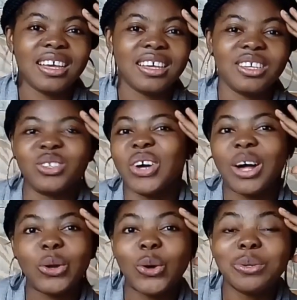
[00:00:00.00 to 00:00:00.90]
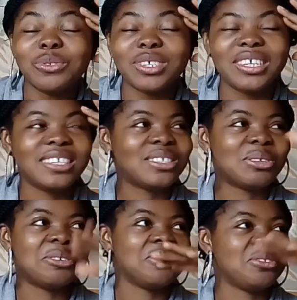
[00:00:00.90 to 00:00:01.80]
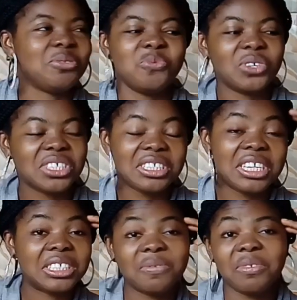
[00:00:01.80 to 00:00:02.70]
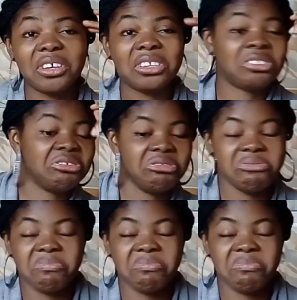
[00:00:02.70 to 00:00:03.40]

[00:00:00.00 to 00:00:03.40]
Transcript: either laundries or watching Netflix,